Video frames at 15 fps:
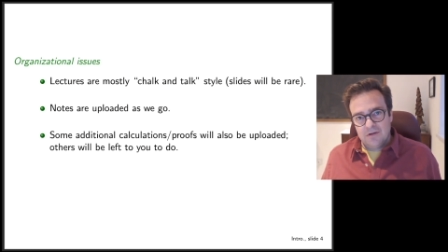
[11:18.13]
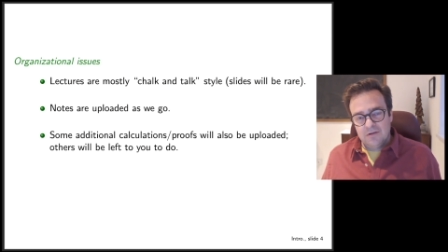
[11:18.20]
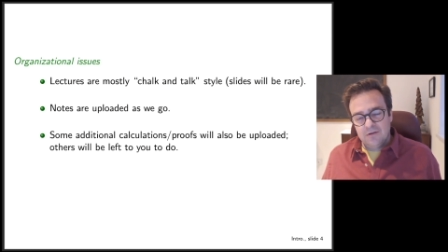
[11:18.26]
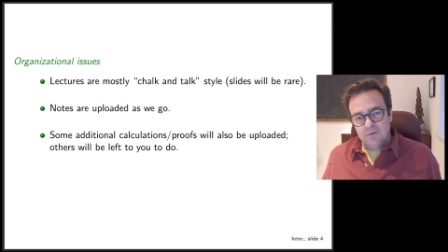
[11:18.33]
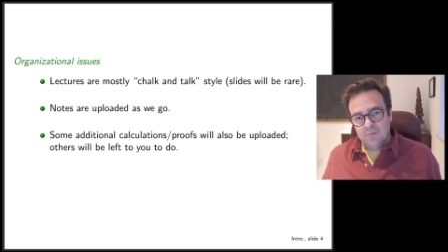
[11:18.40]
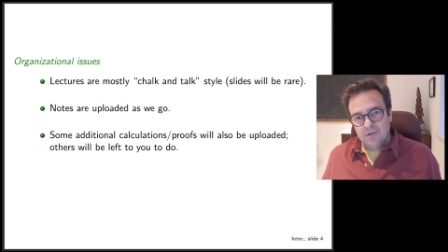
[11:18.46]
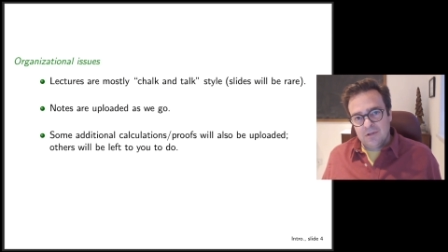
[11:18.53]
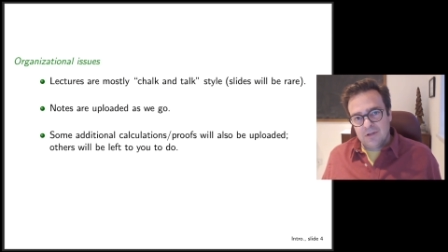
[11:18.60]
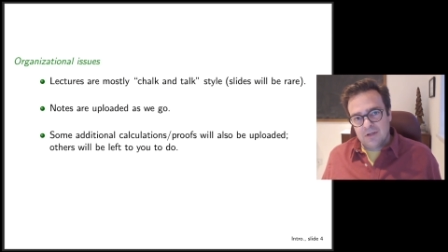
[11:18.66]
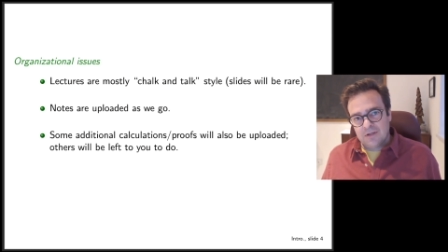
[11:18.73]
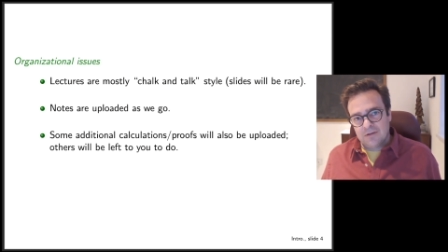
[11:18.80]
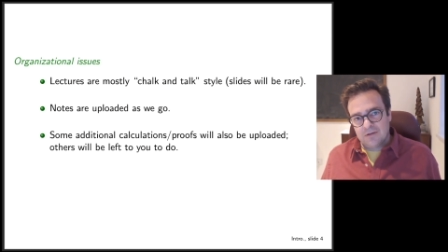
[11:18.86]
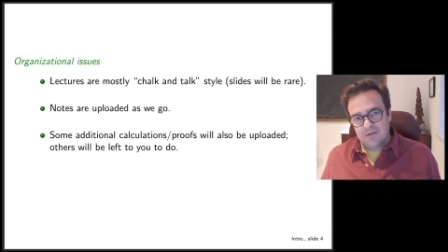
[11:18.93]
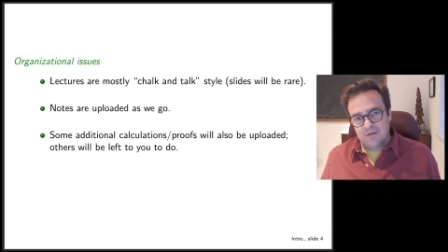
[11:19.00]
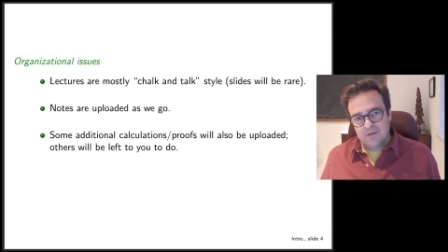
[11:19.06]
a little bit
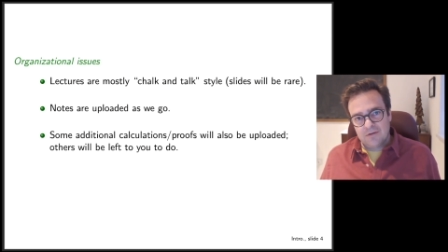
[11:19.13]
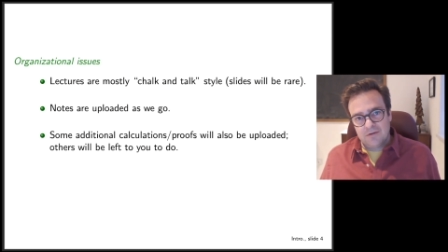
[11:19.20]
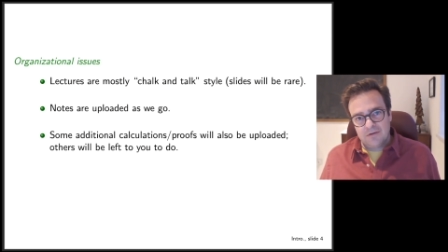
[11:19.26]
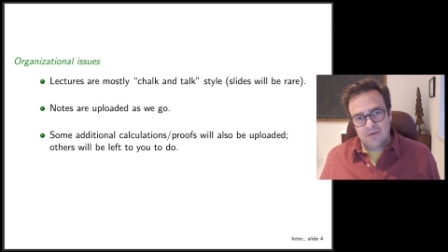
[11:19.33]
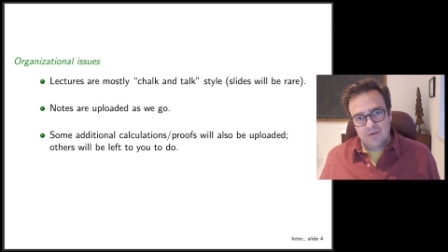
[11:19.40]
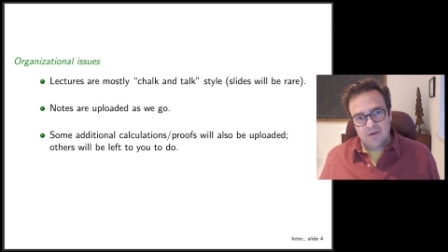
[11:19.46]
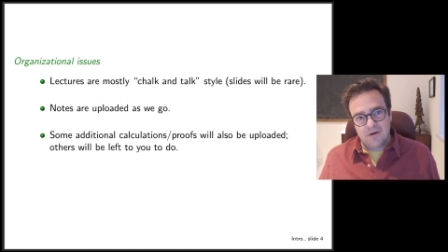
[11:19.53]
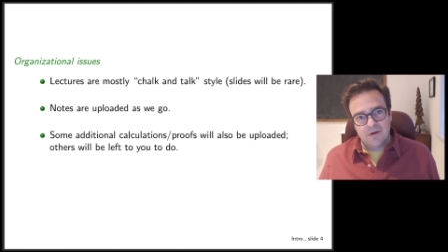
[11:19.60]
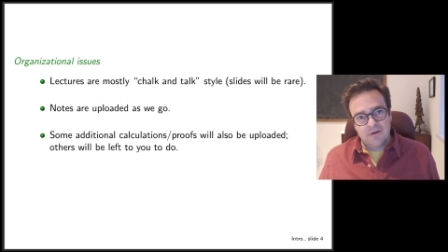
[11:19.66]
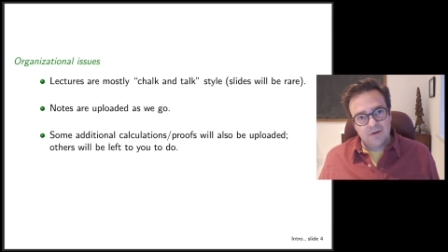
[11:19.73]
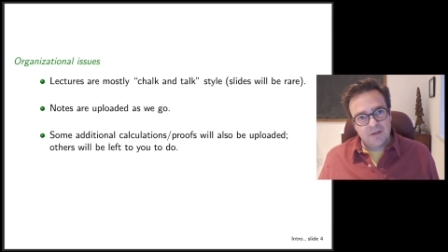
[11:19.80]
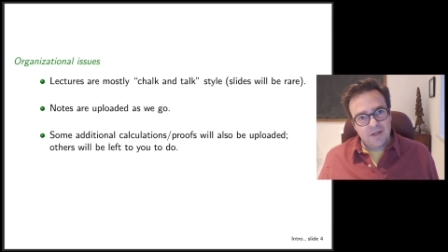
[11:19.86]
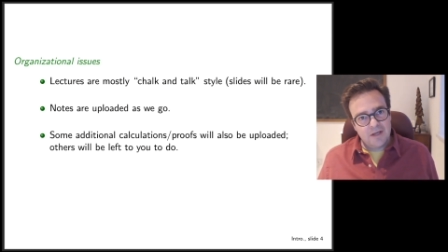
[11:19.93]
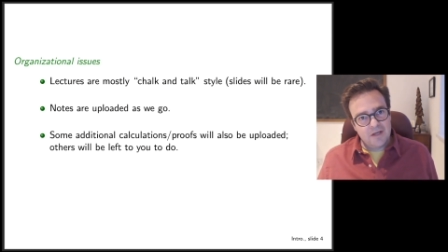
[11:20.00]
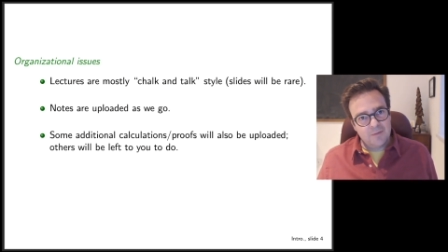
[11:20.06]
like the Khan
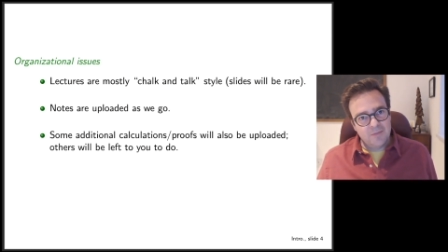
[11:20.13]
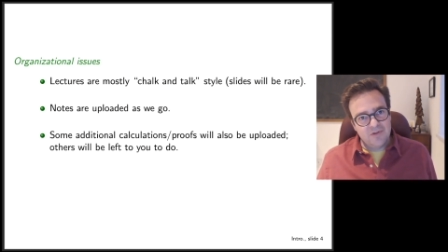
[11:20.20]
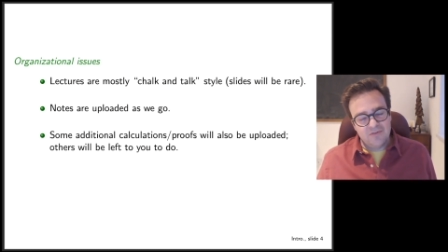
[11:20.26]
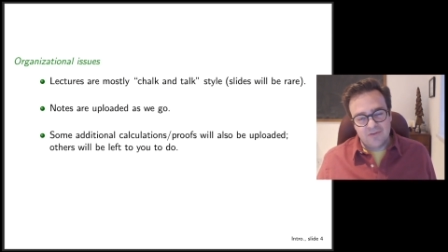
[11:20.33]
Academy